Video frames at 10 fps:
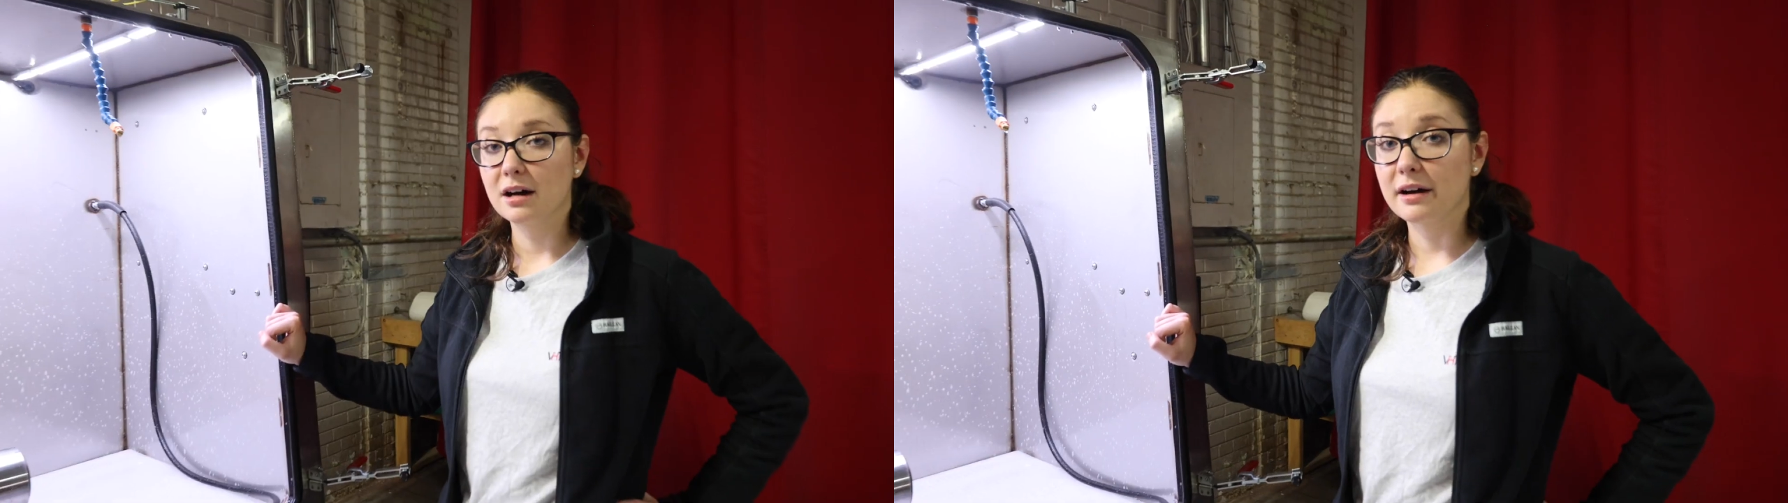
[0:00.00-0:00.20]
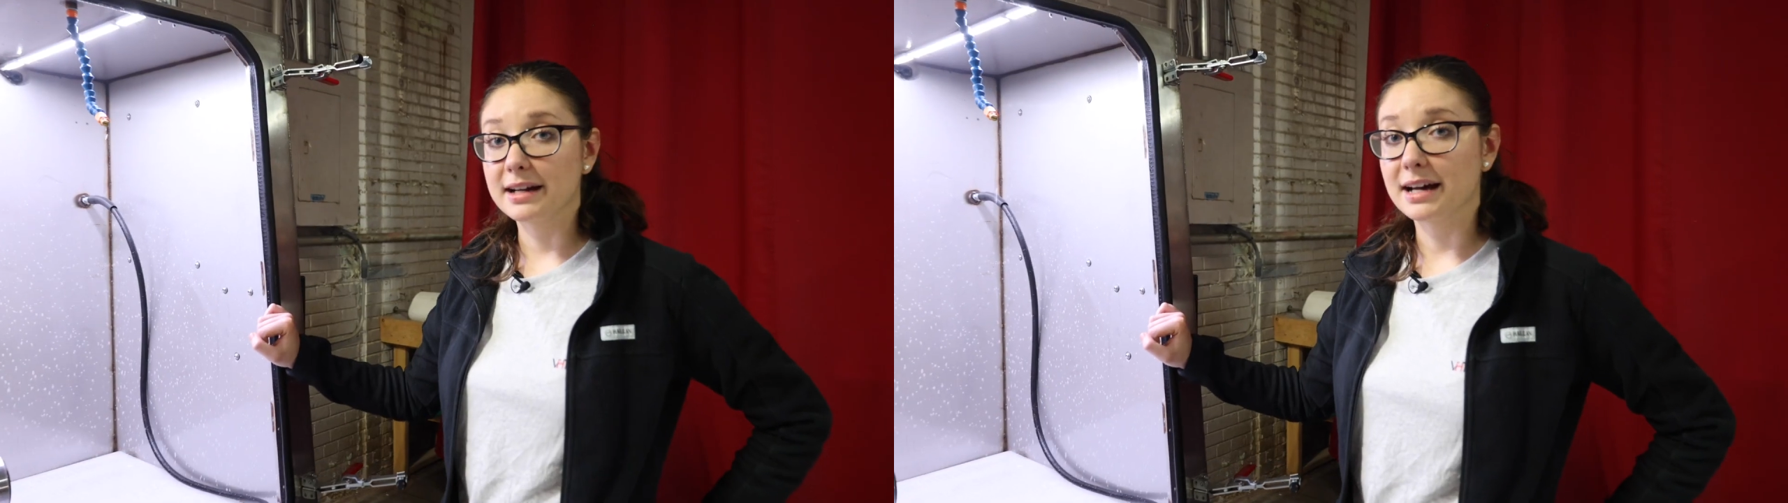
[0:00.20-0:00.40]

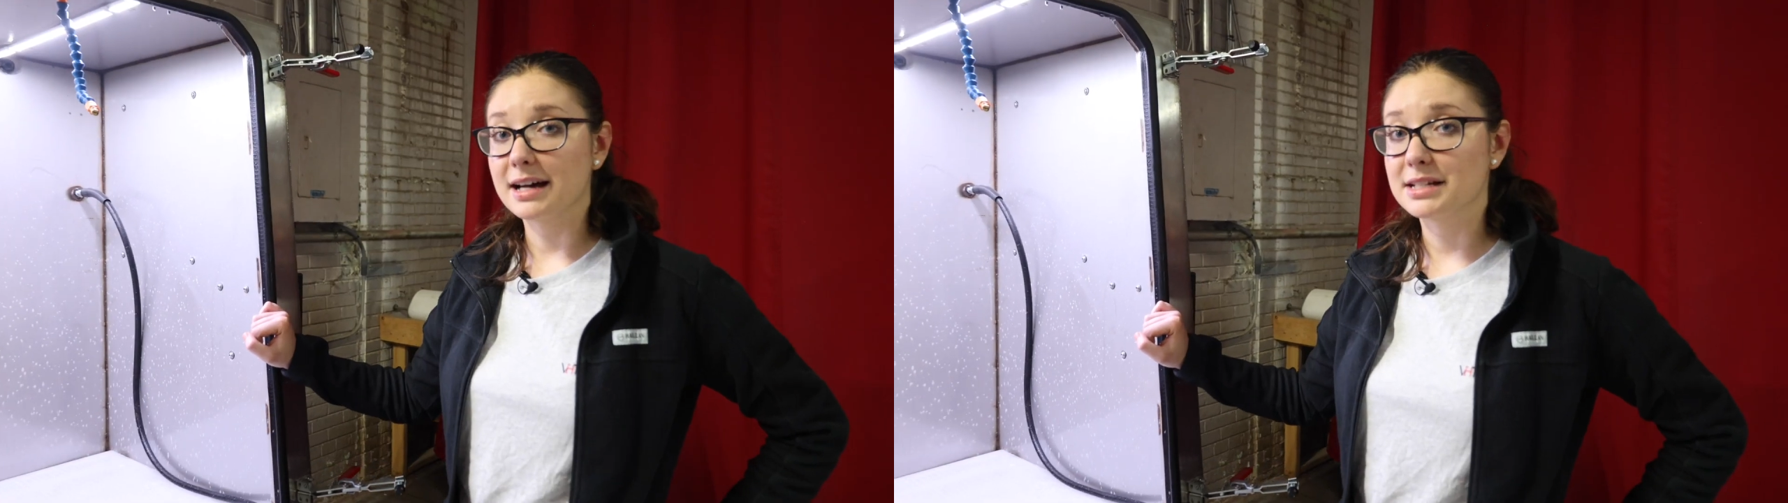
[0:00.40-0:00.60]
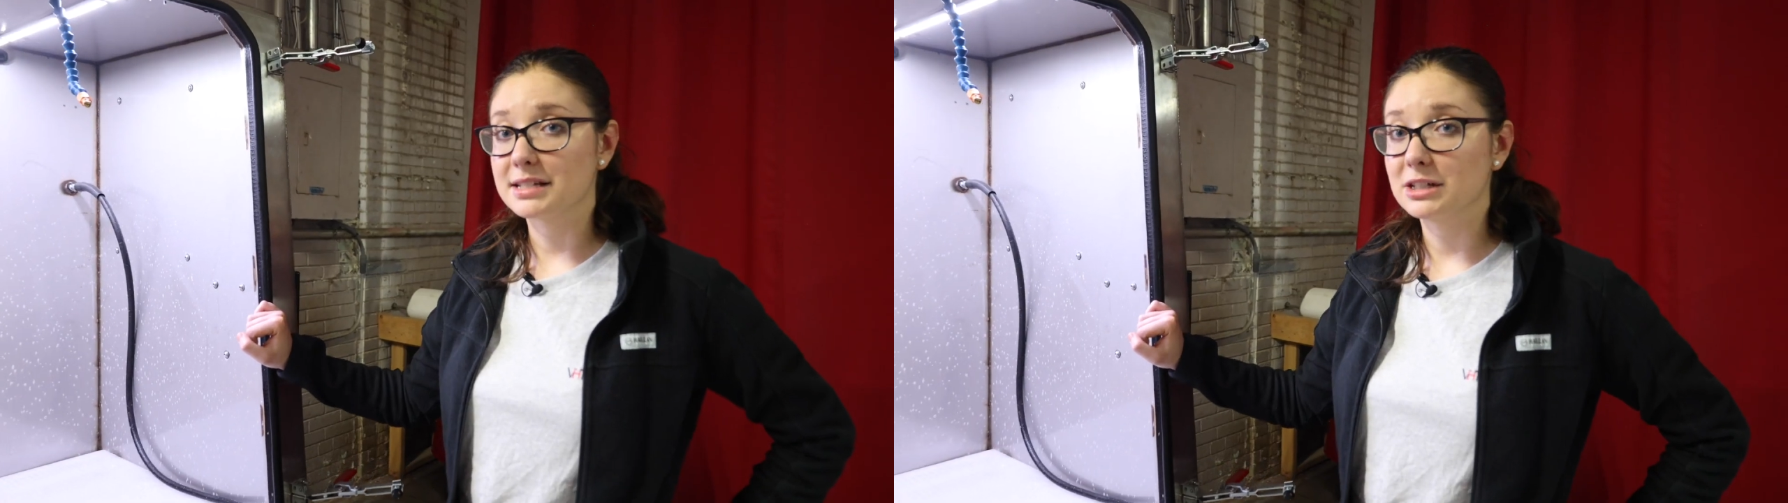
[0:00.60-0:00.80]
All right
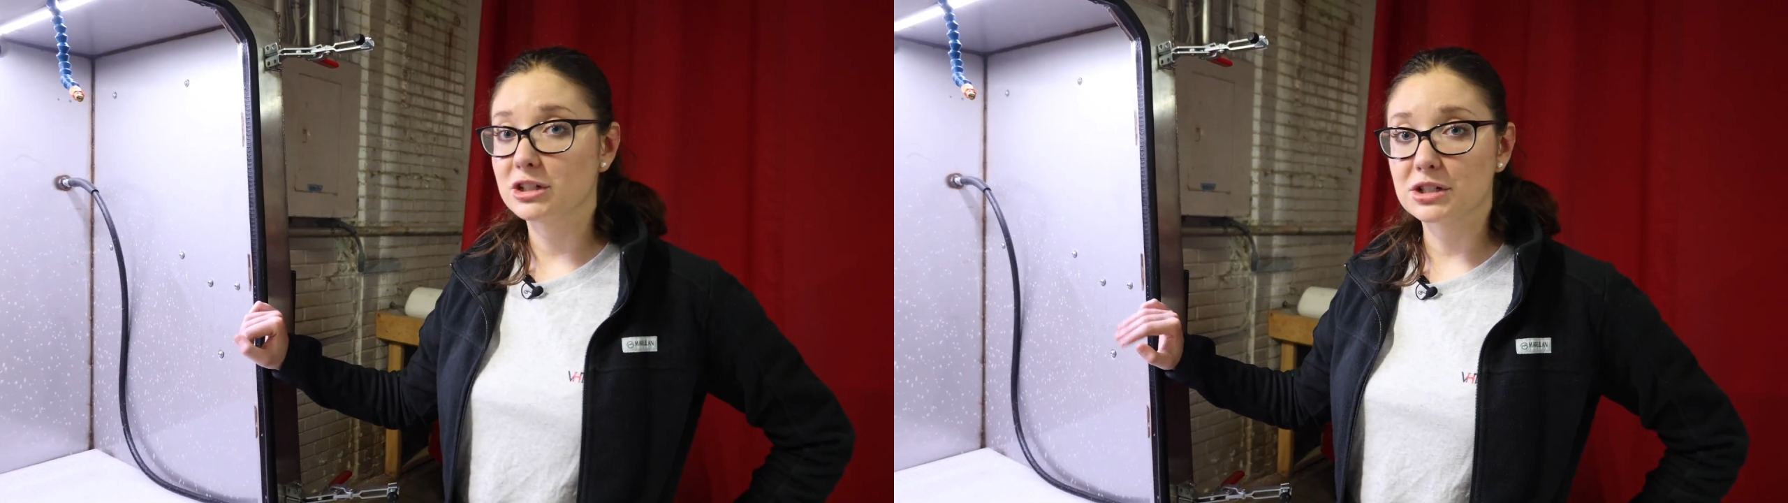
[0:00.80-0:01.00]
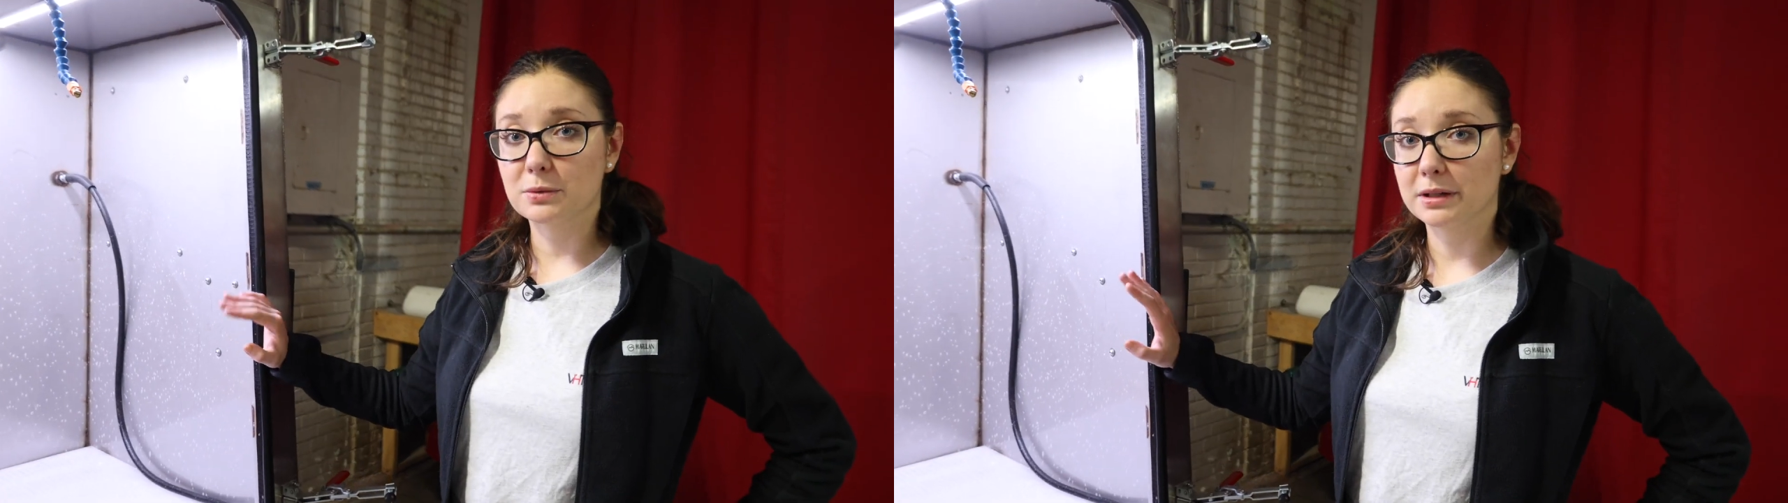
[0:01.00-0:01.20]
guys, I
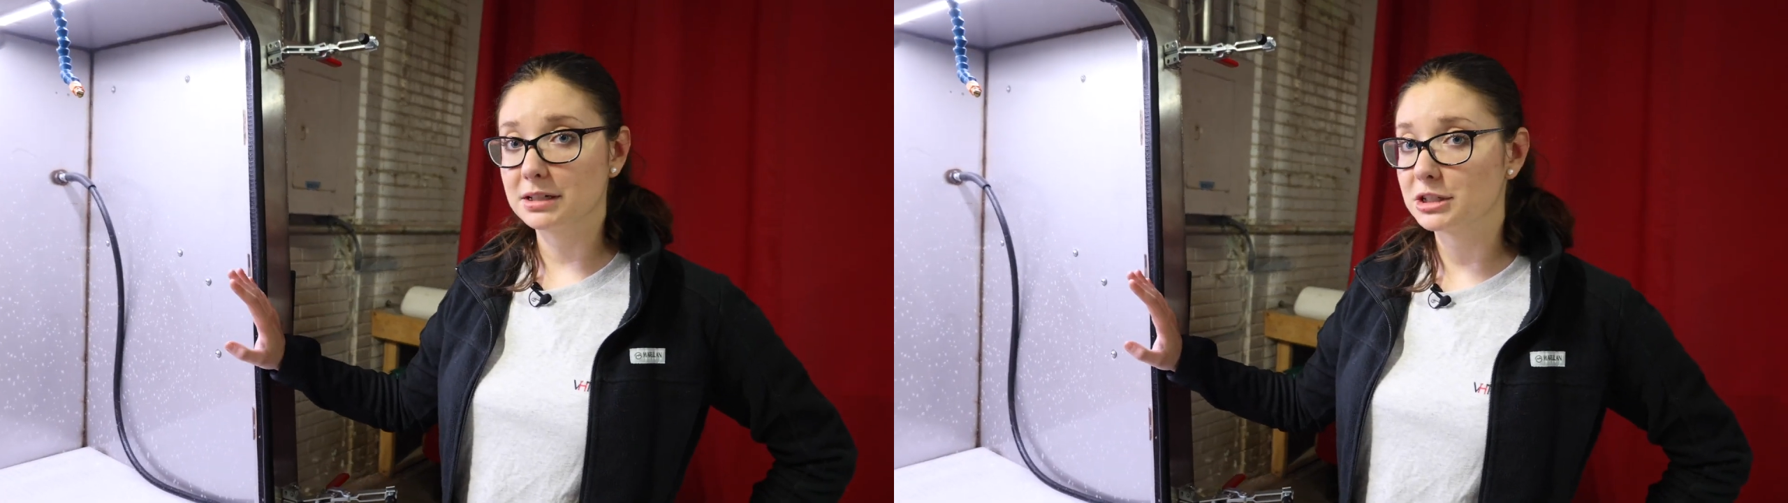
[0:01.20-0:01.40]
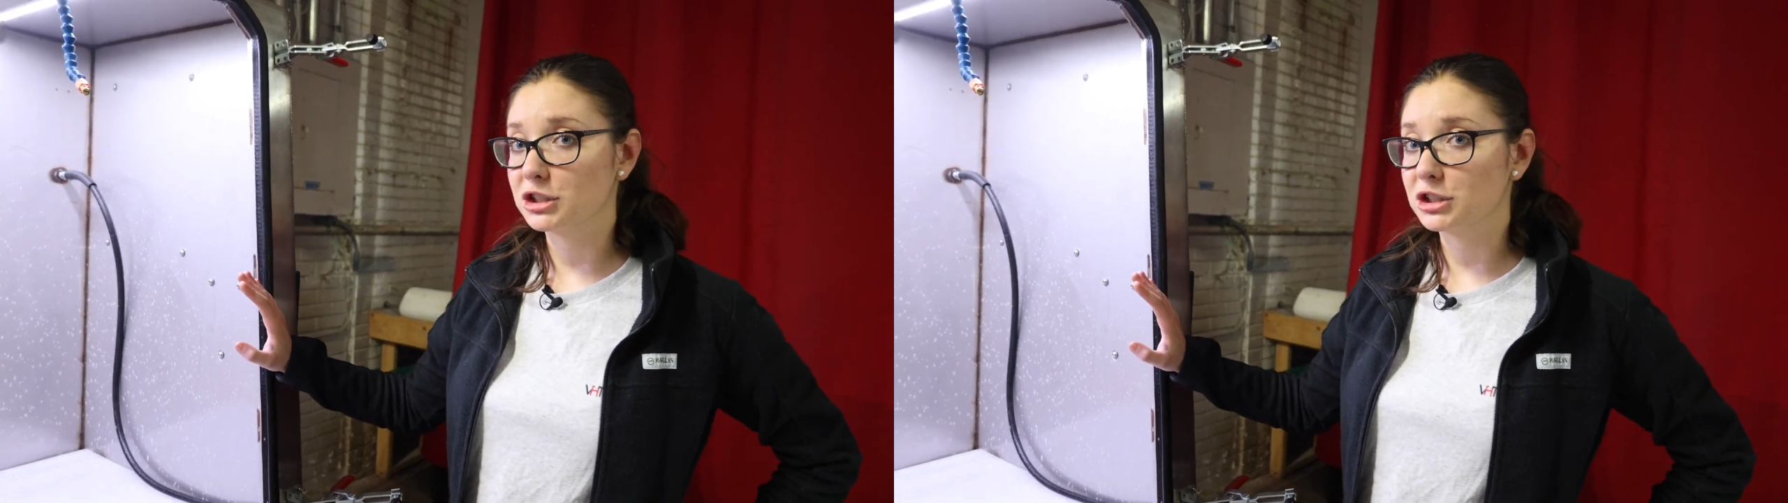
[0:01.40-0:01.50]
just wanted